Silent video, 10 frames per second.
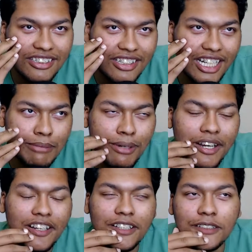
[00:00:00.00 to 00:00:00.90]
Like in my
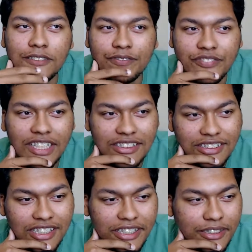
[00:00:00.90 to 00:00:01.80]
head, and I was
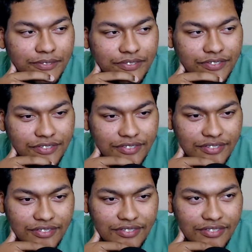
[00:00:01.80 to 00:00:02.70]
thinking,
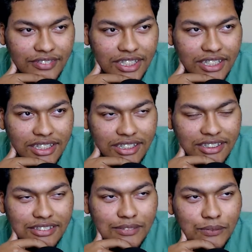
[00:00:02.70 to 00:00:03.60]

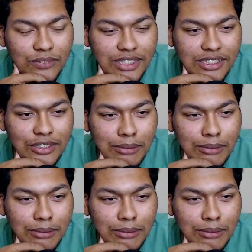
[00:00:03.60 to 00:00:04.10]
this is gonna